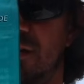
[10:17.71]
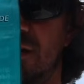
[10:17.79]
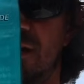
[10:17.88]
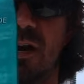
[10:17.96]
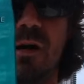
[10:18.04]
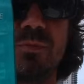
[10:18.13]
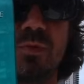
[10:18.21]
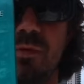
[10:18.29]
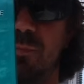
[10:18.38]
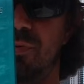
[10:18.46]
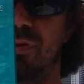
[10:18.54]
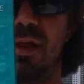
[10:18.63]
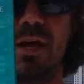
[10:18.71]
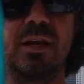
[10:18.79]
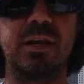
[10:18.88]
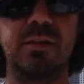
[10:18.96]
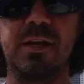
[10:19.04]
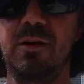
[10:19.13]
It comes with
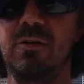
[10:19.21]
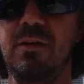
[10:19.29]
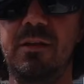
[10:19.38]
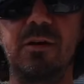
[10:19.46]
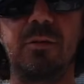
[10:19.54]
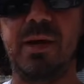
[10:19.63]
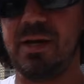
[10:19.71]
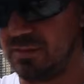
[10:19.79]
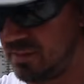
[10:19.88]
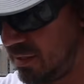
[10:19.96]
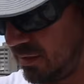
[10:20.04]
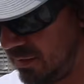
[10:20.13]
plenty of leader in there to make a ton of